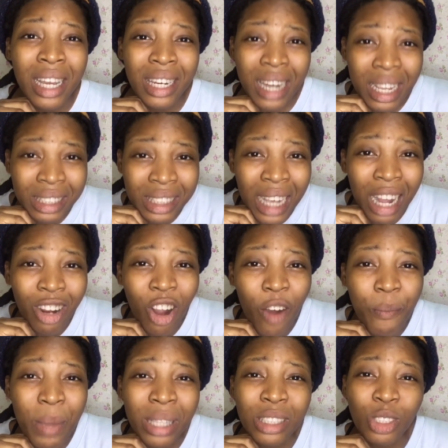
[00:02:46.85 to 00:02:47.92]
Nigerian
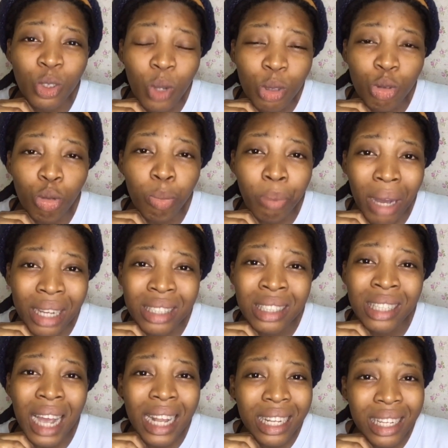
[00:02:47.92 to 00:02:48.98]
government is going to ban
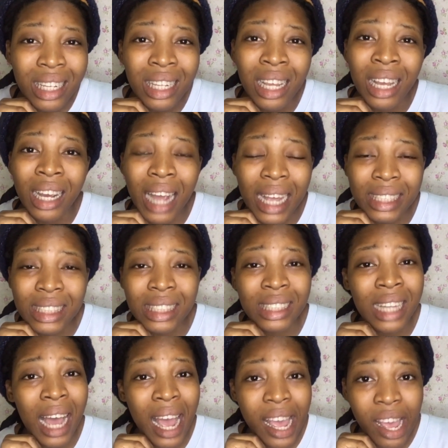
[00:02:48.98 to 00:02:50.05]
writing
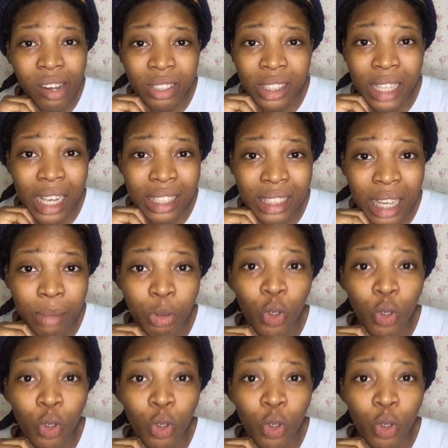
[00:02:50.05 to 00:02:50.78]
IELTS exam.